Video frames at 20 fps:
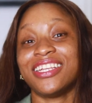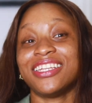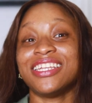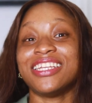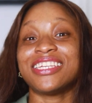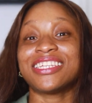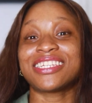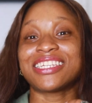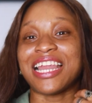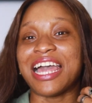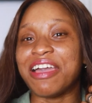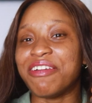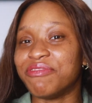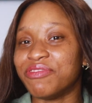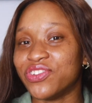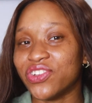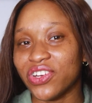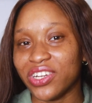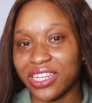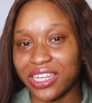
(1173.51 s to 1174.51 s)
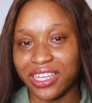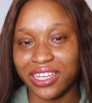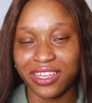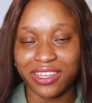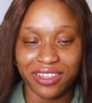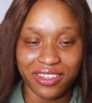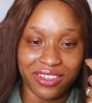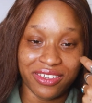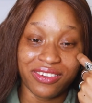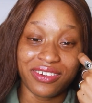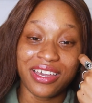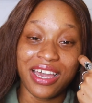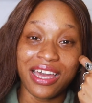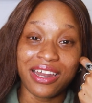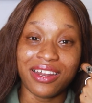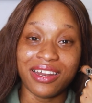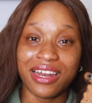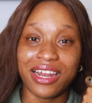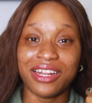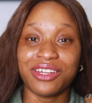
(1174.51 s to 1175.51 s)
this life journey, you
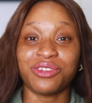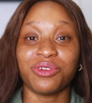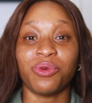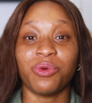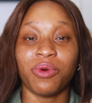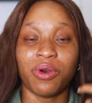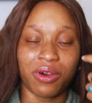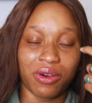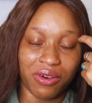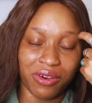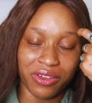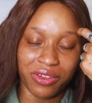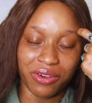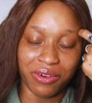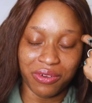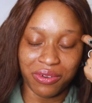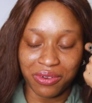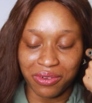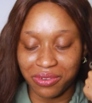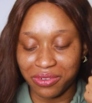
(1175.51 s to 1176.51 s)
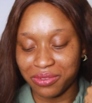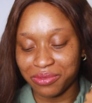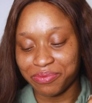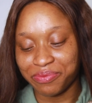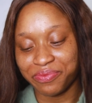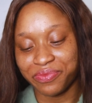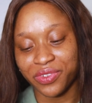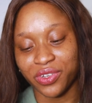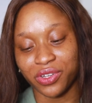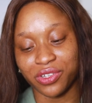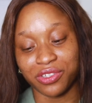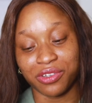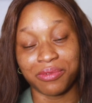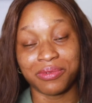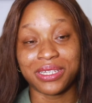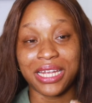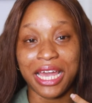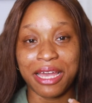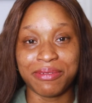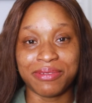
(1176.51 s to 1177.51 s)
gotta learn to walk on your own, because
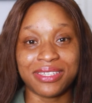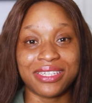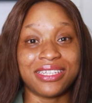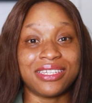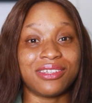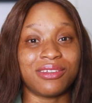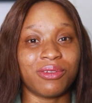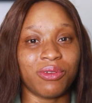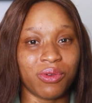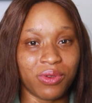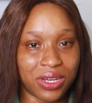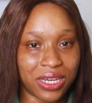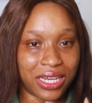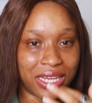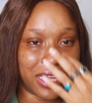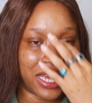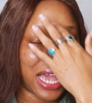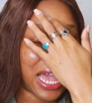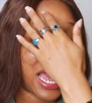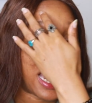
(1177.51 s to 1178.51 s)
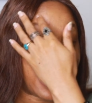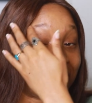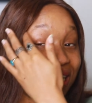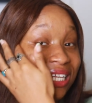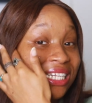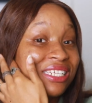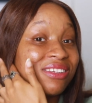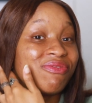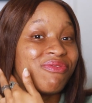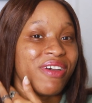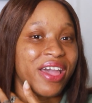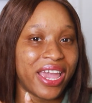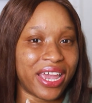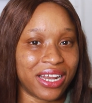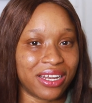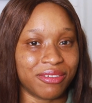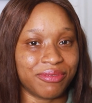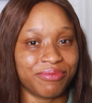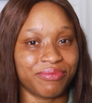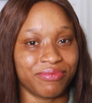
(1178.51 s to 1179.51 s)
sometimes it's lonely and it's fine.
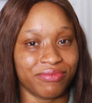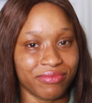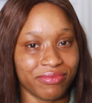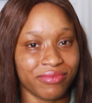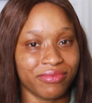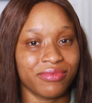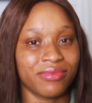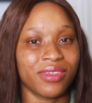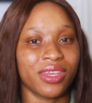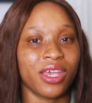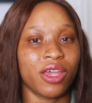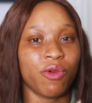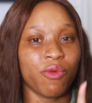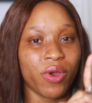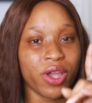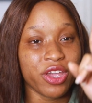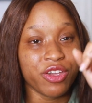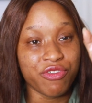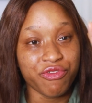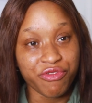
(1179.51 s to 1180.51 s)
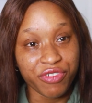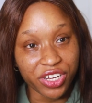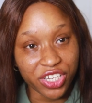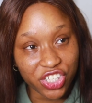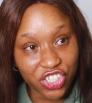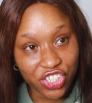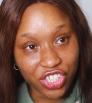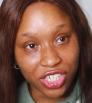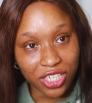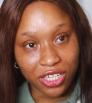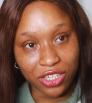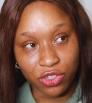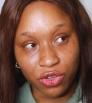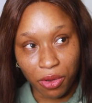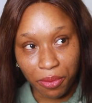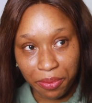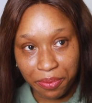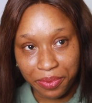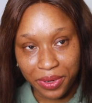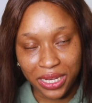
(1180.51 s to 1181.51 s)
When you reach the
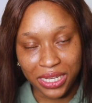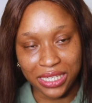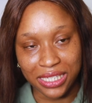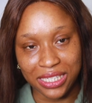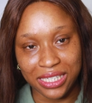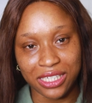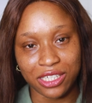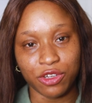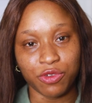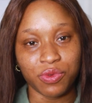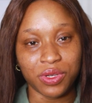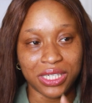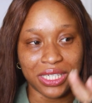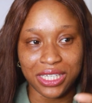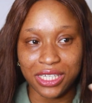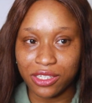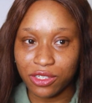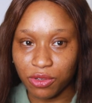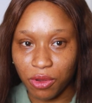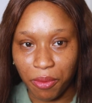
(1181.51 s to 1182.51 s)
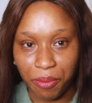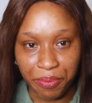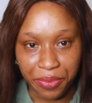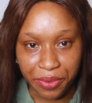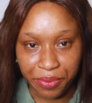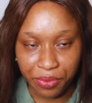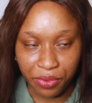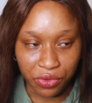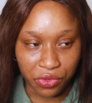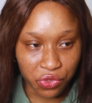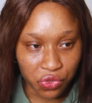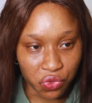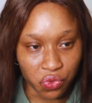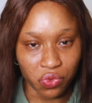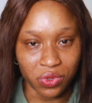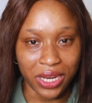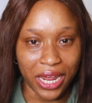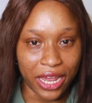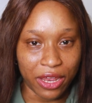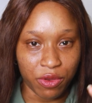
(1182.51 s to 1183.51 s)
top place, you will see some people too
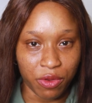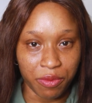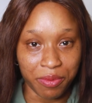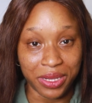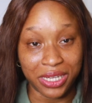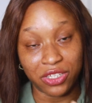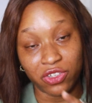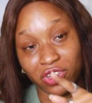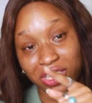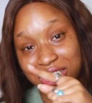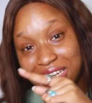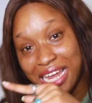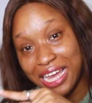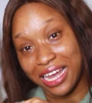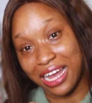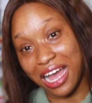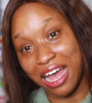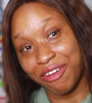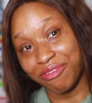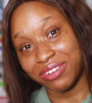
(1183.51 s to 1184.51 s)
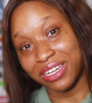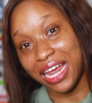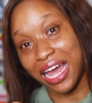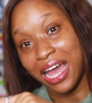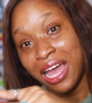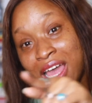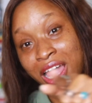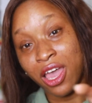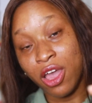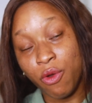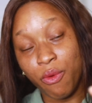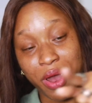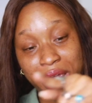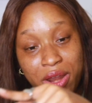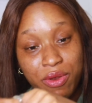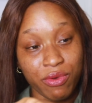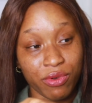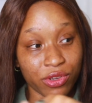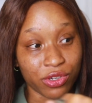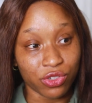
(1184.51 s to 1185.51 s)
that you meet. Just like after
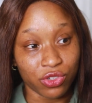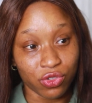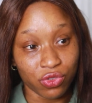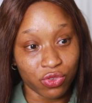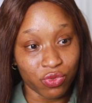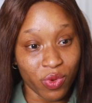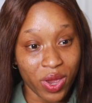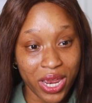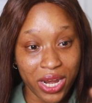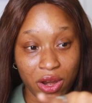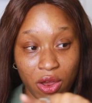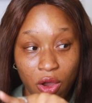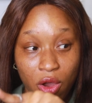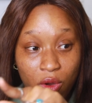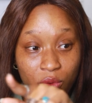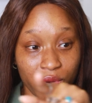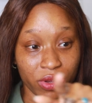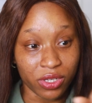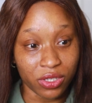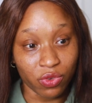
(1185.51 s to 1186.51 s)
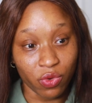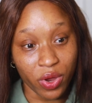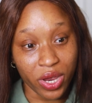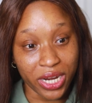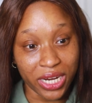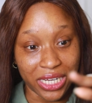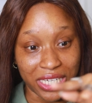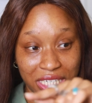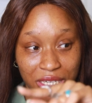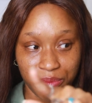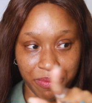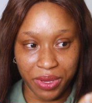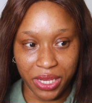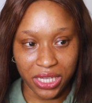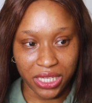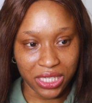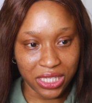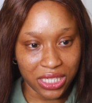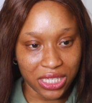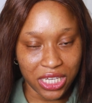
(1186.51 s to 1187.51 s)
when Hall was going in the
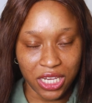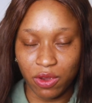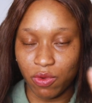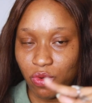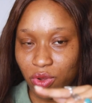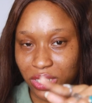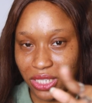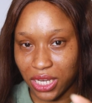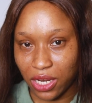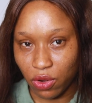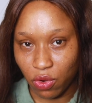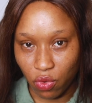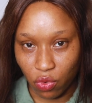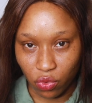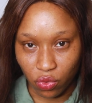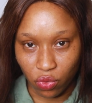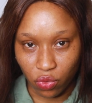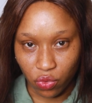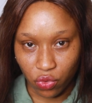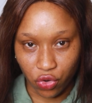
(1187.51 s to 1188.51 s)
maze, he was alone.